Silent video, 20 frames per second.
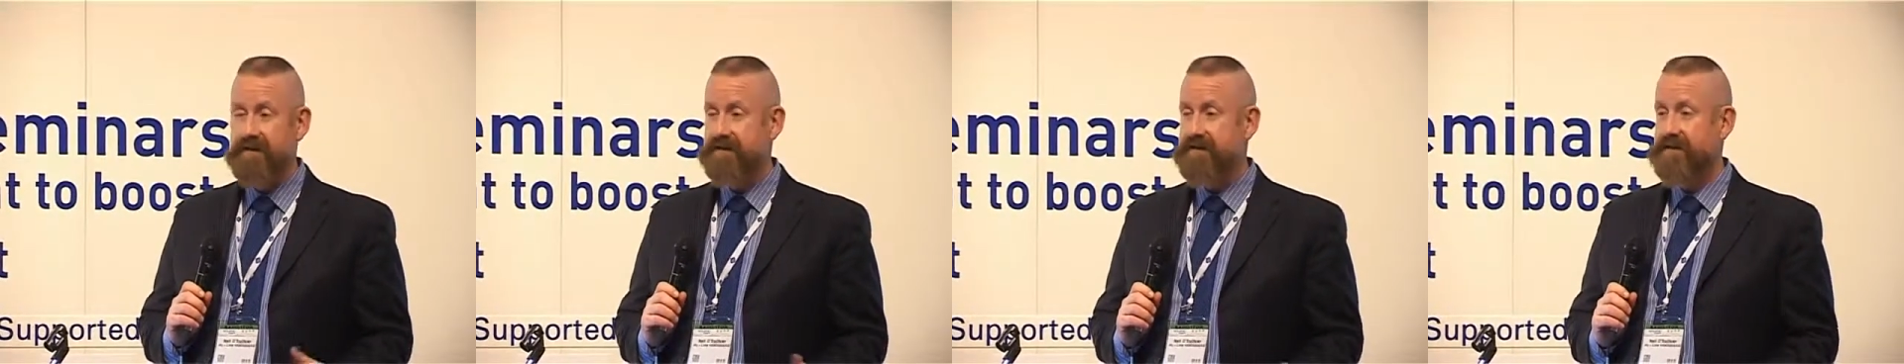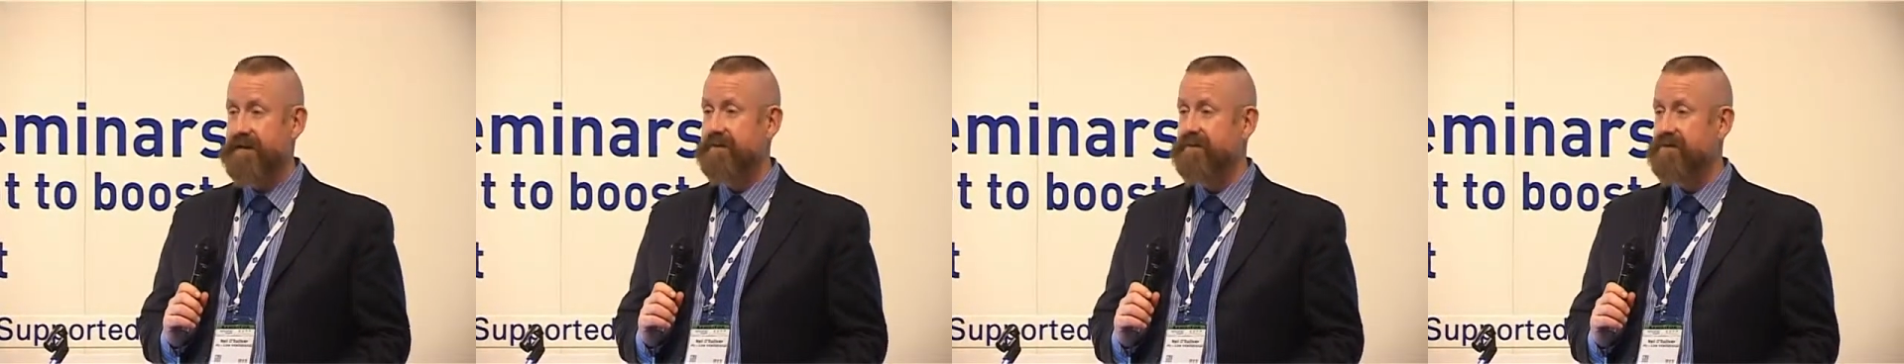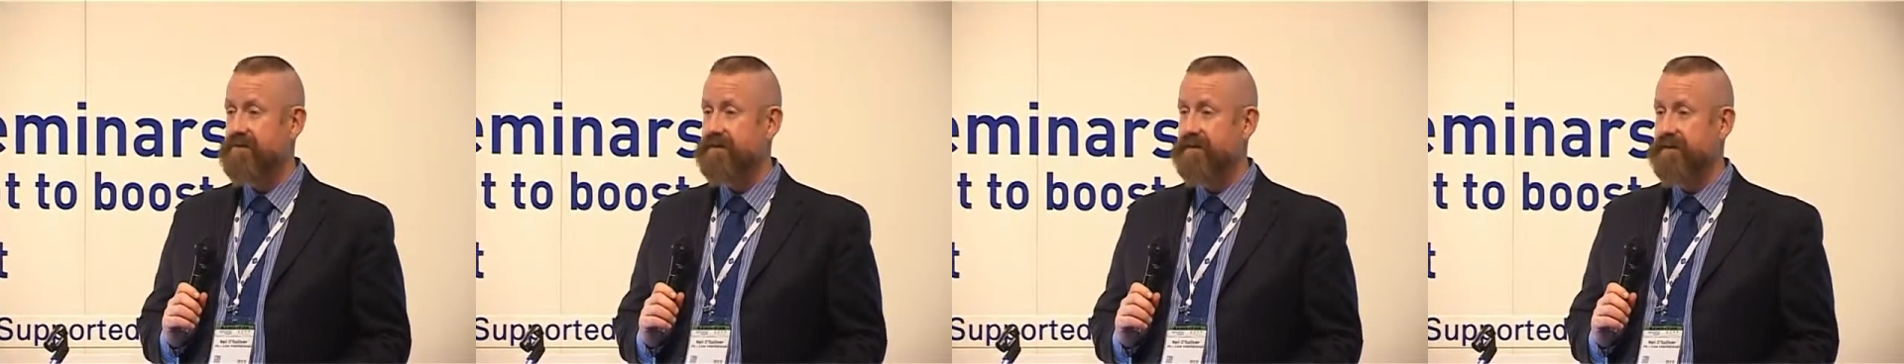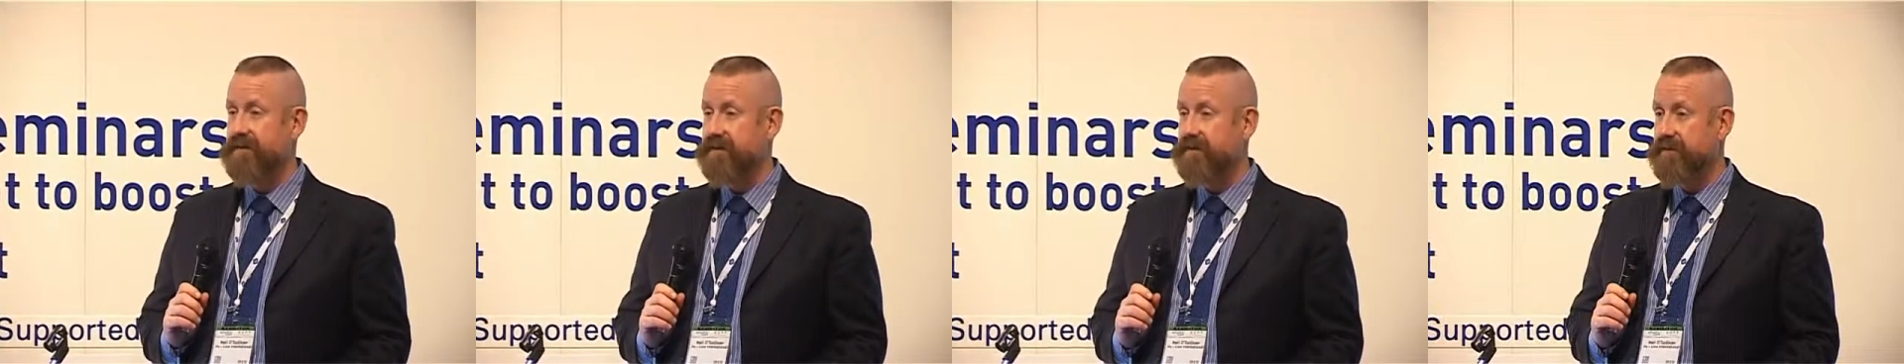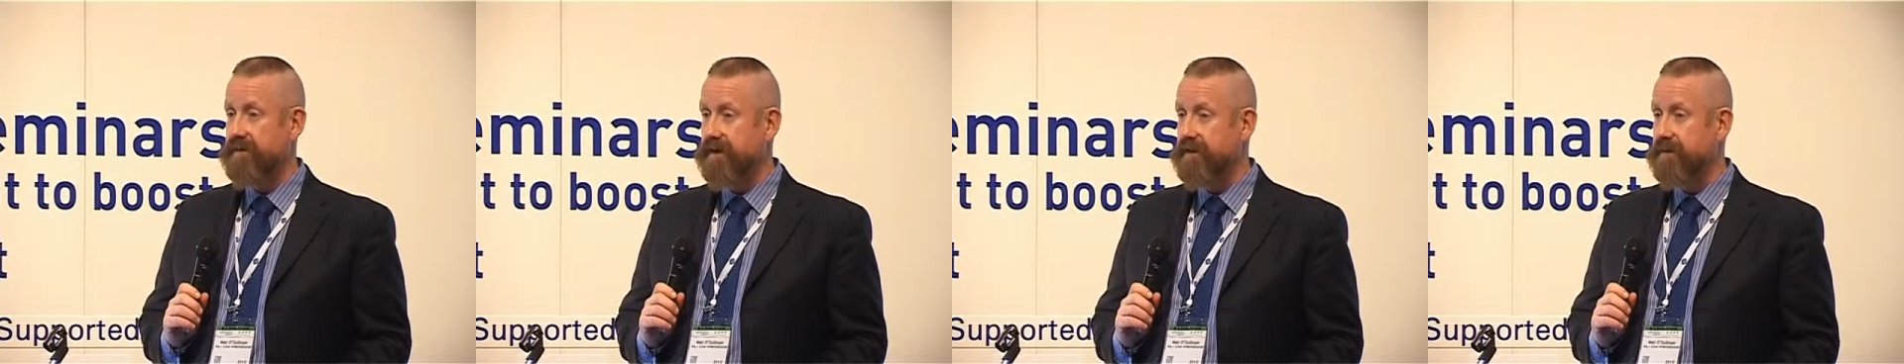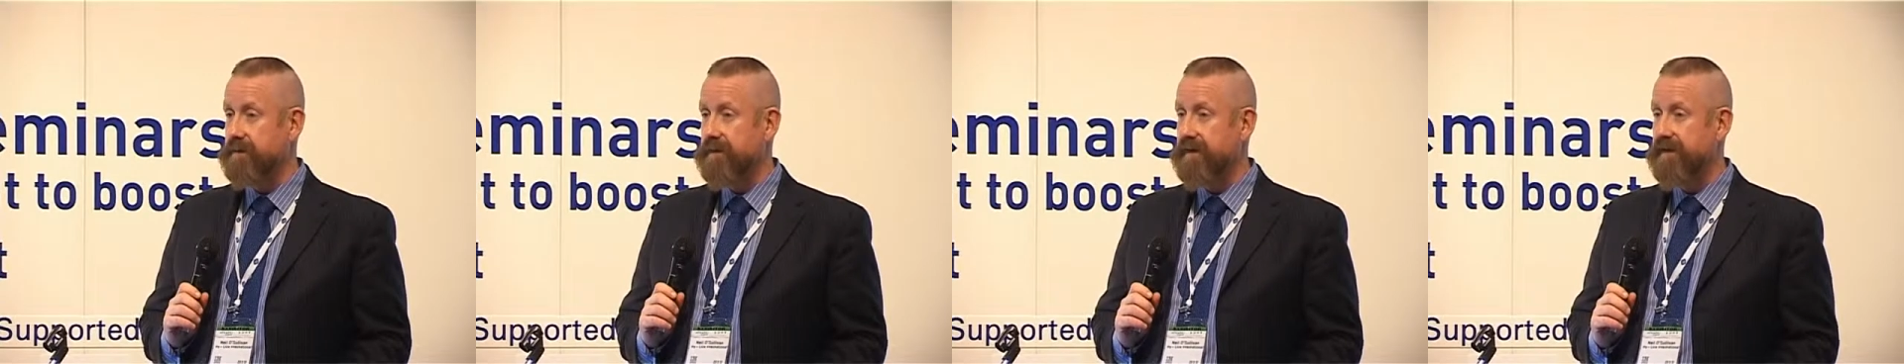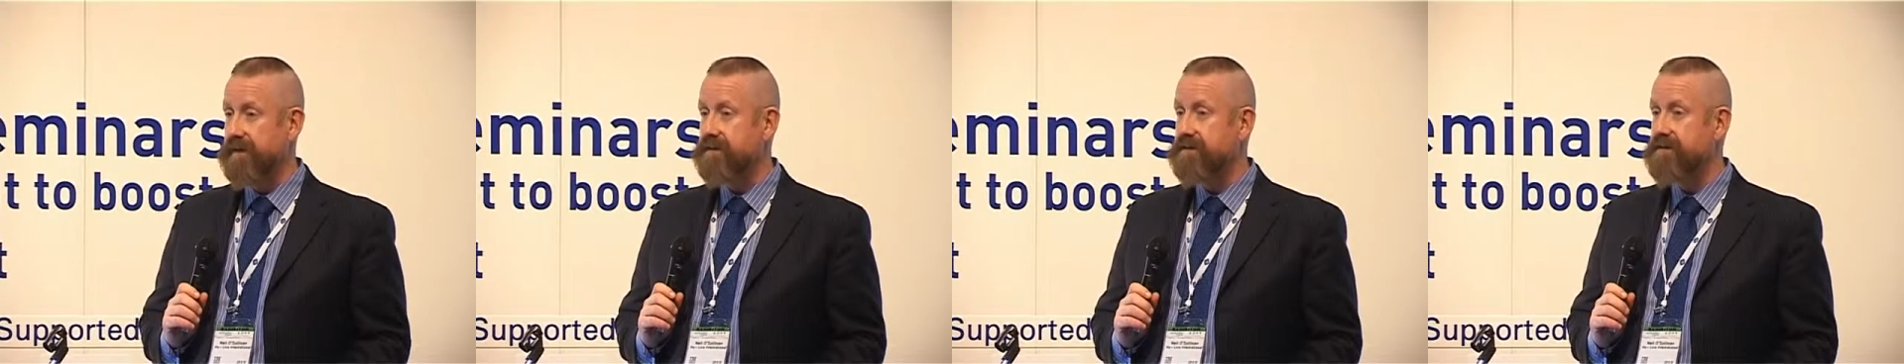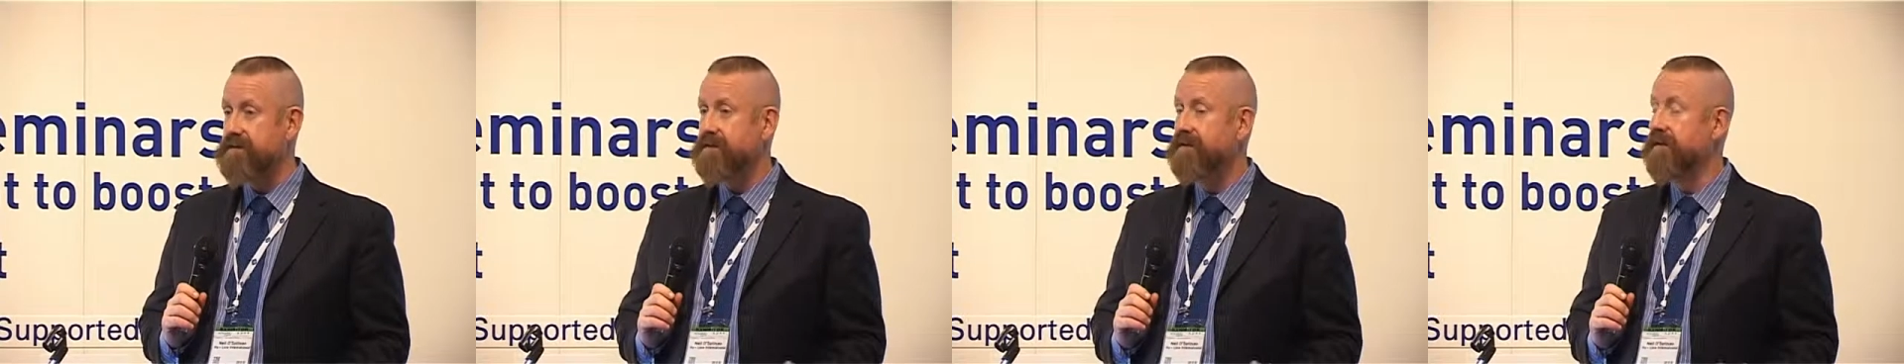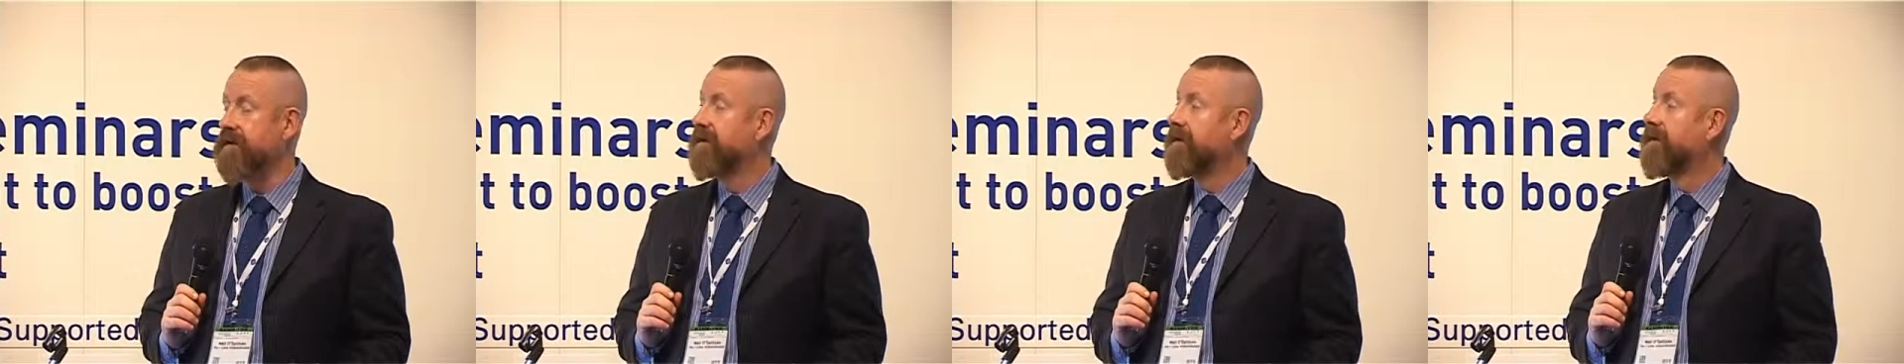exception of the Philippines.